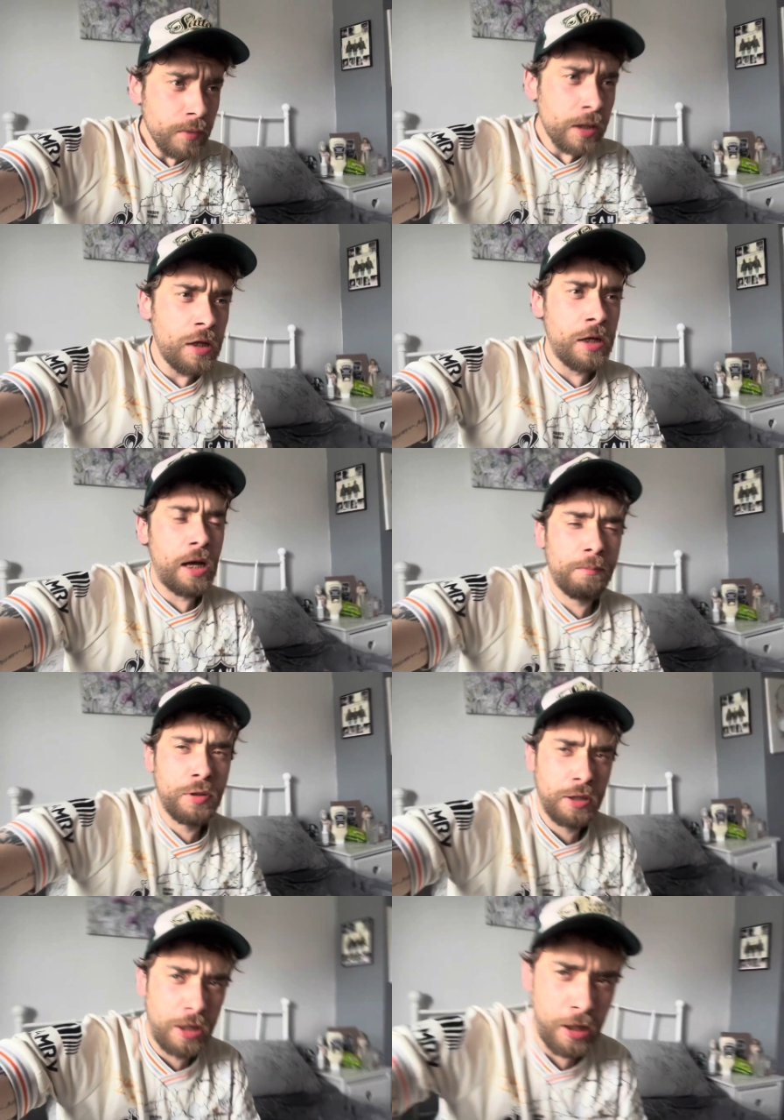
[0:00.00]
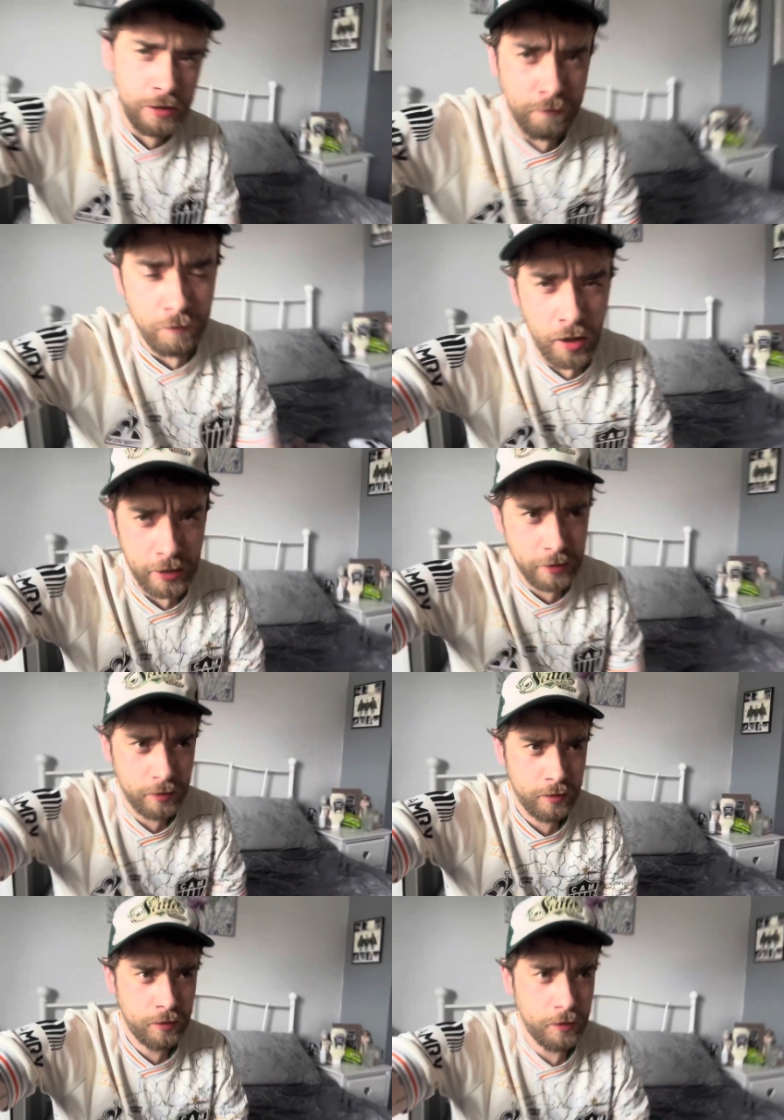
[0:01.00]
And I'm going to kind of like
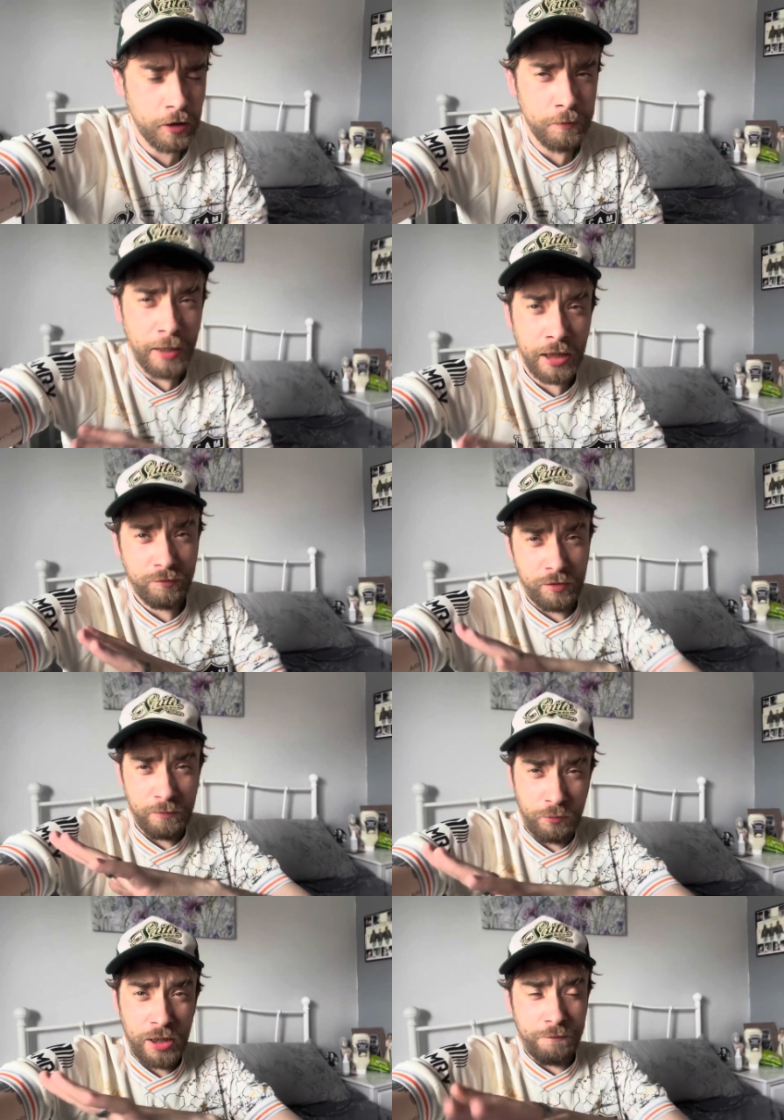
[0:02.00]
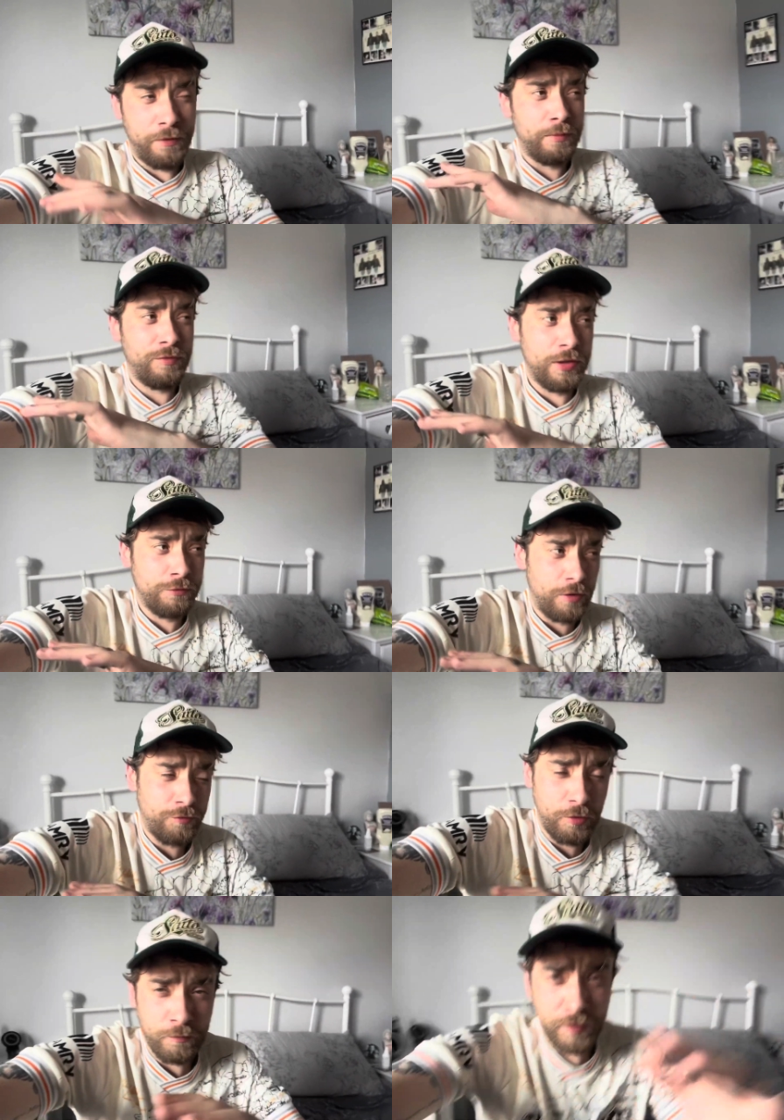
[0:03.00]
go back. So while I film this intro,
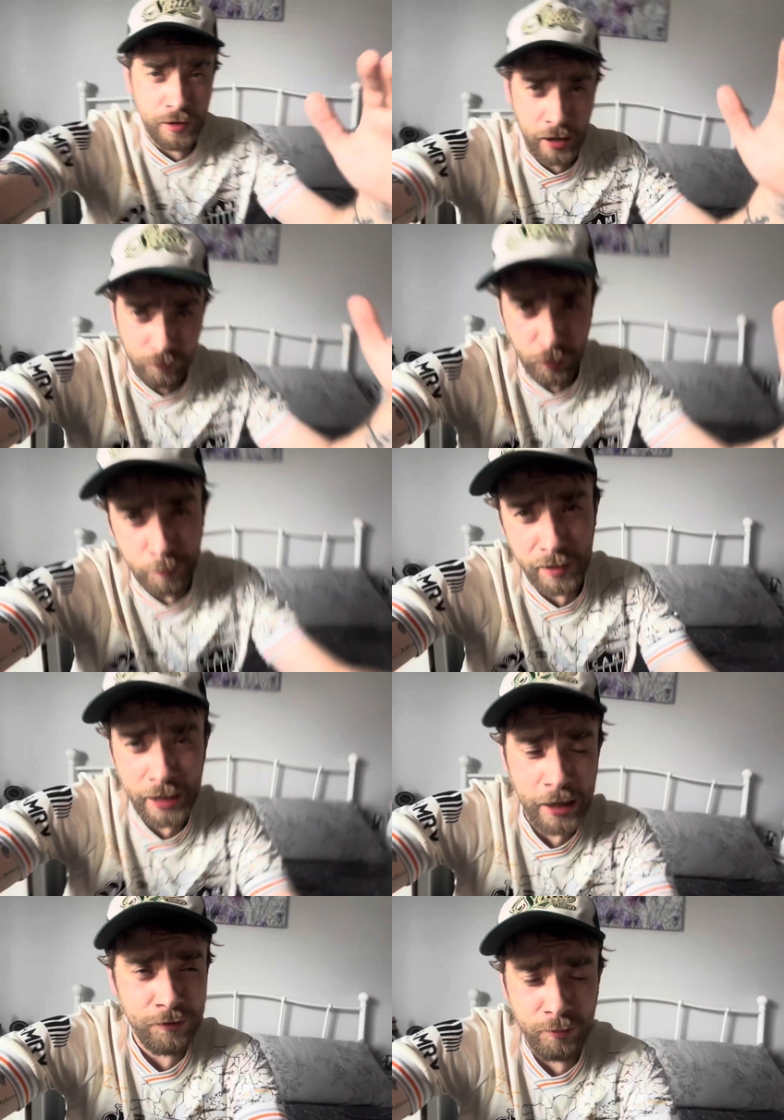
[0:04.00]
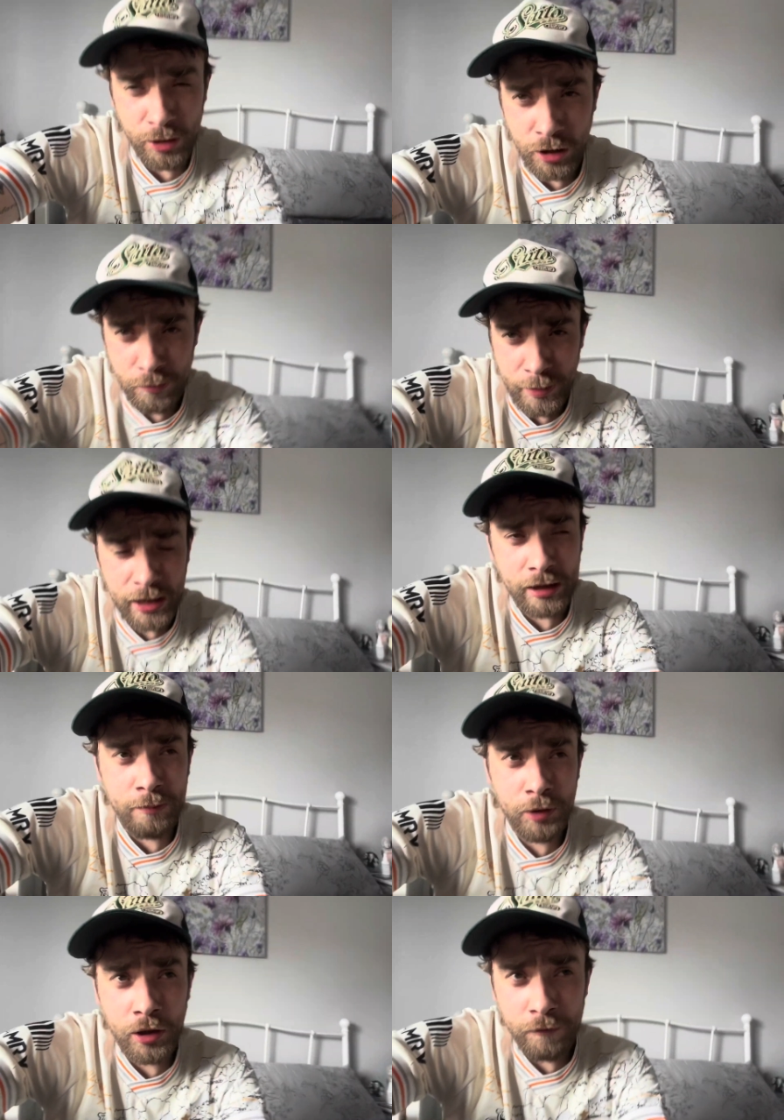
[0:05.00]
so within the next couple of days, I'm going to go back. I'm
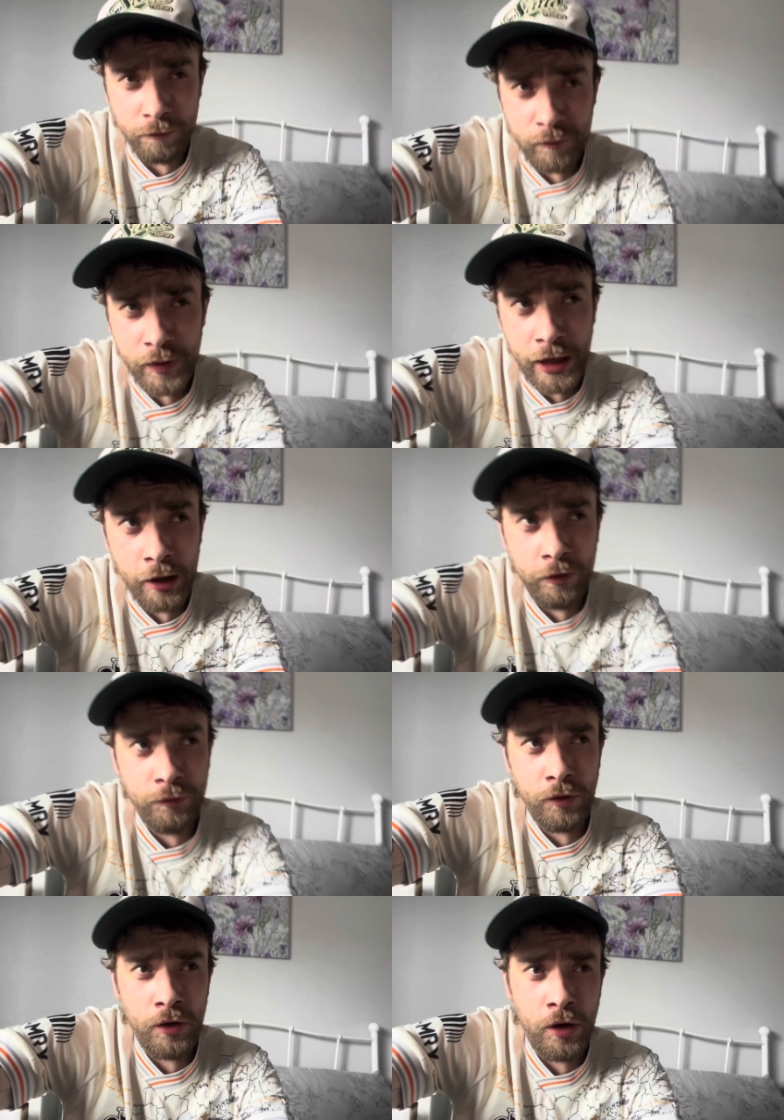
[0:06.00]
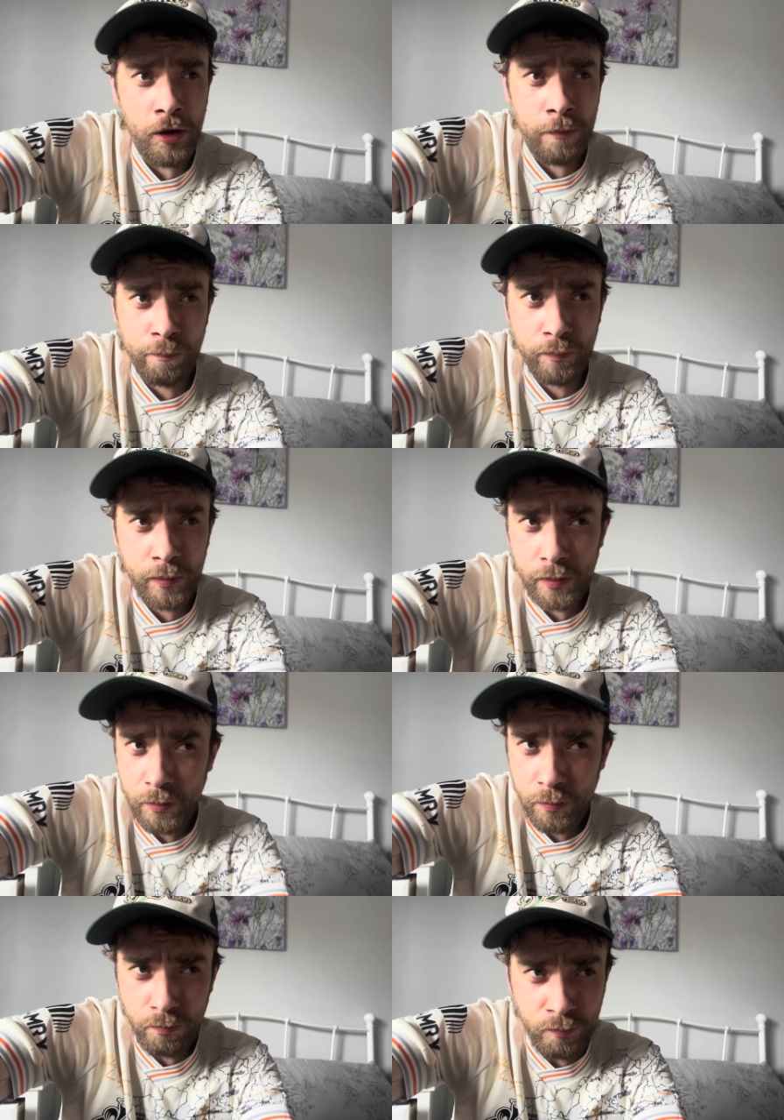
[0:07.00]
going to go through videos,
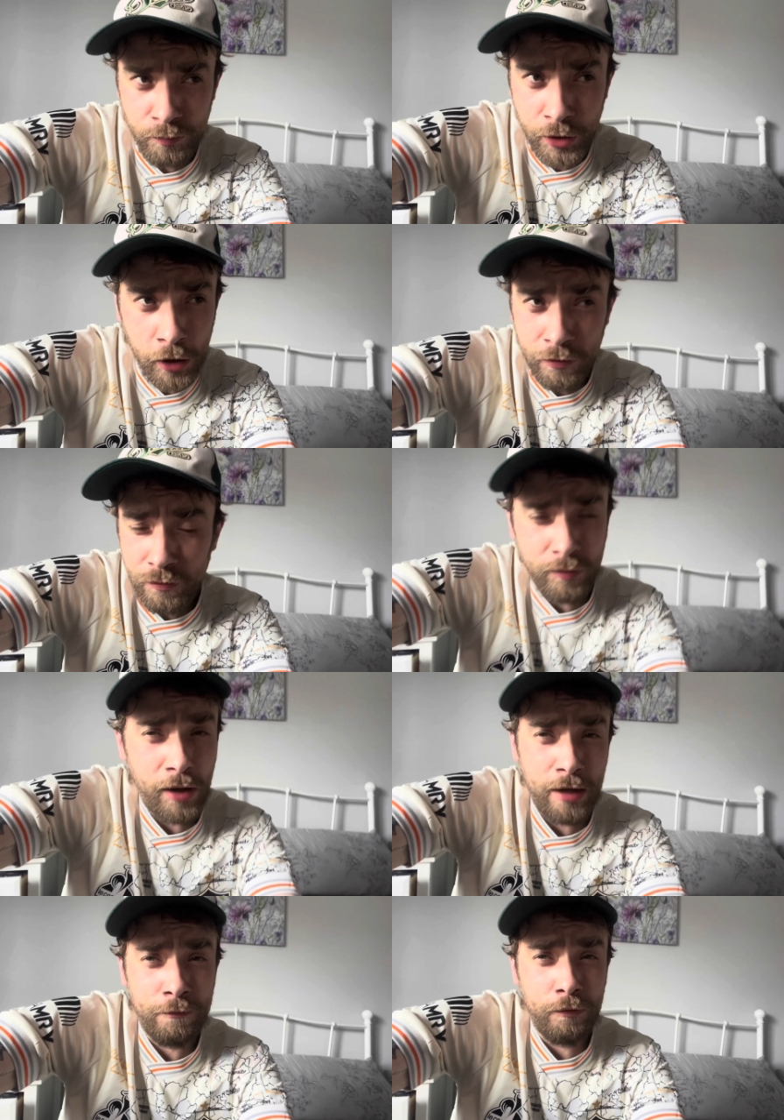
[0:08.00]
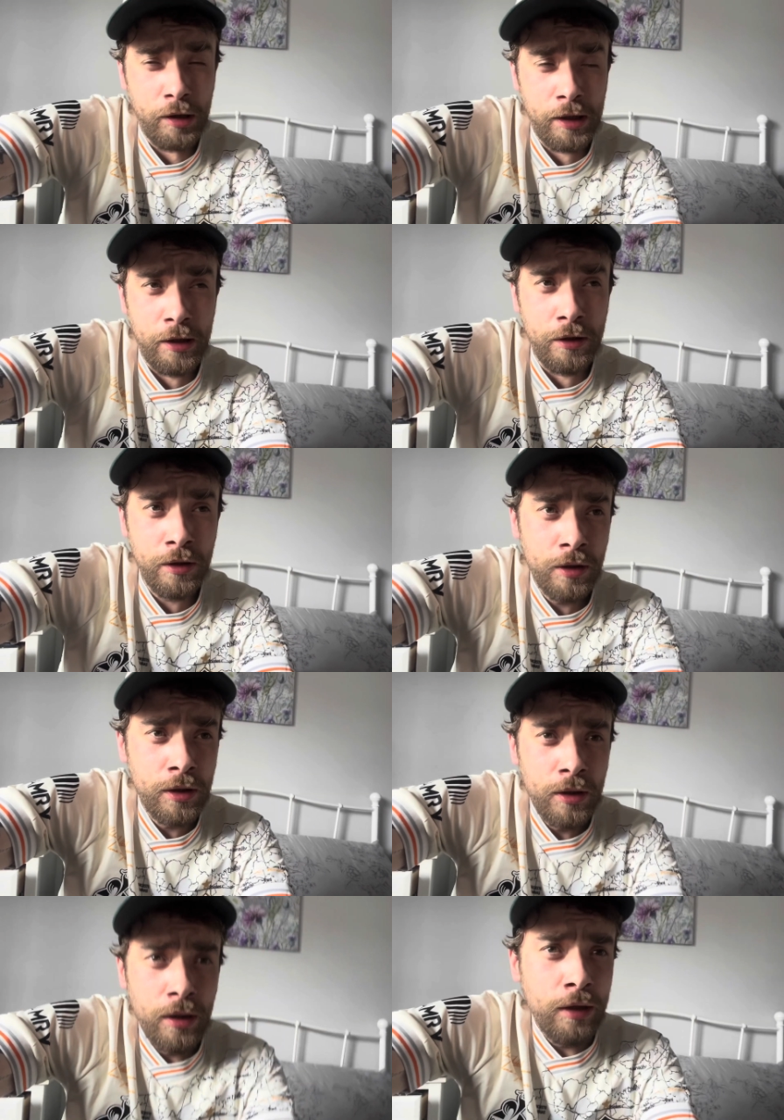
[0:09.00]
notes that I've written,
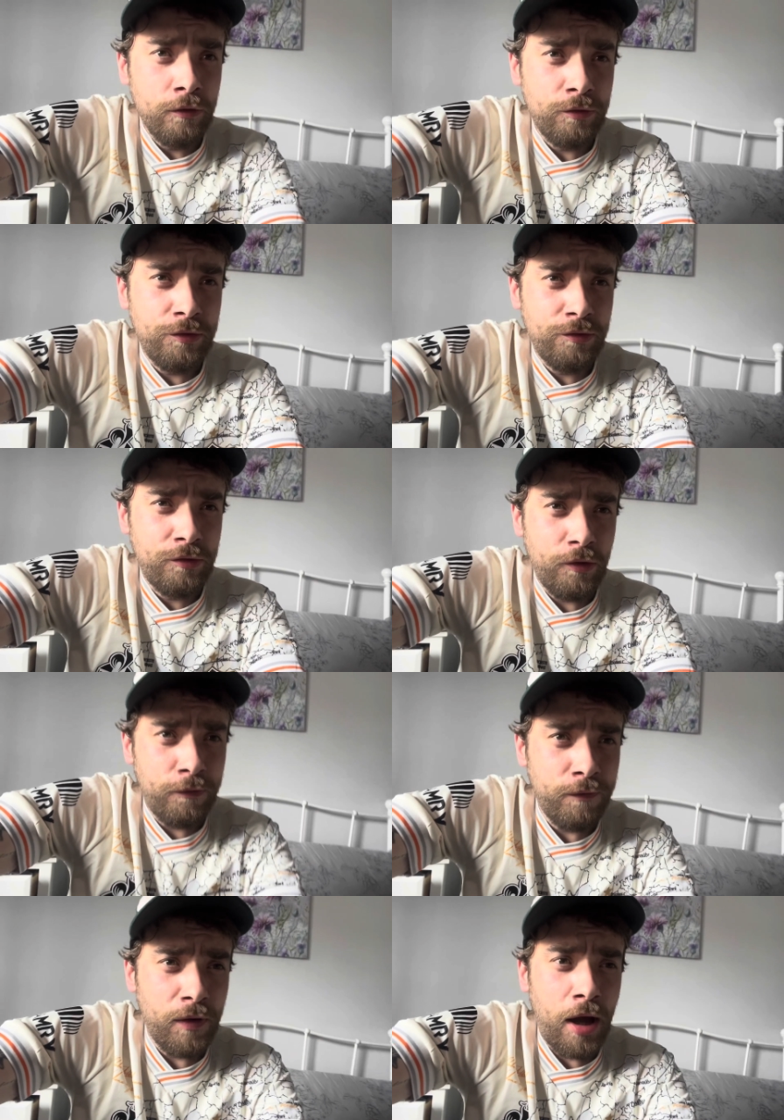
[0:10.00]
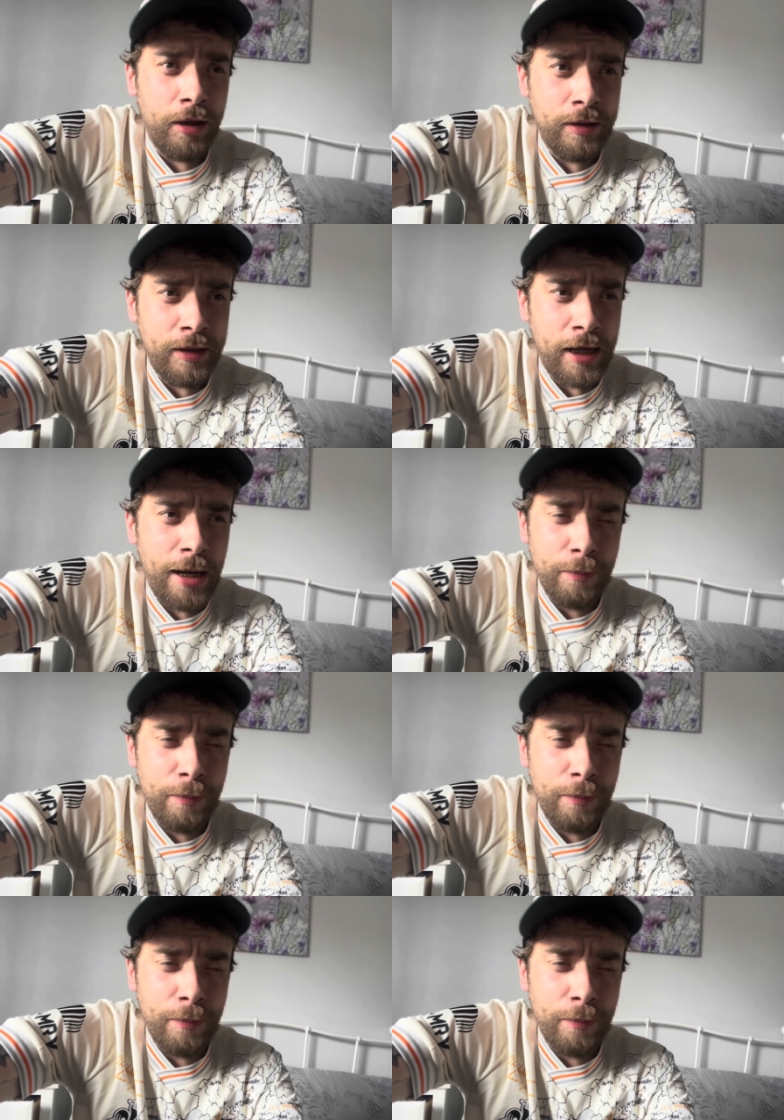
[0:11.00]
stuff like that.